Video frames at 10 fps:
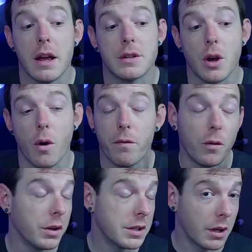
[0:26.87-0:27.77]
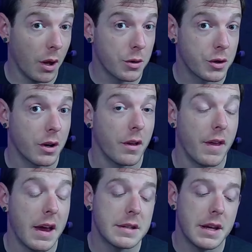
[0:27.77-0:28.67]
So, full disclosure,
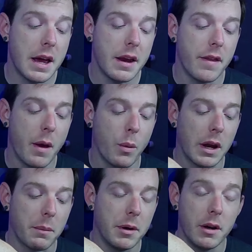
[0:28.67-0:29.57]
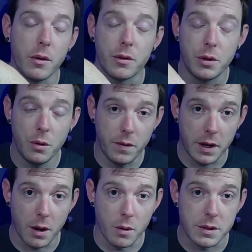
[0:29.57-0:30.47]
they said they would like me to do 2 videos.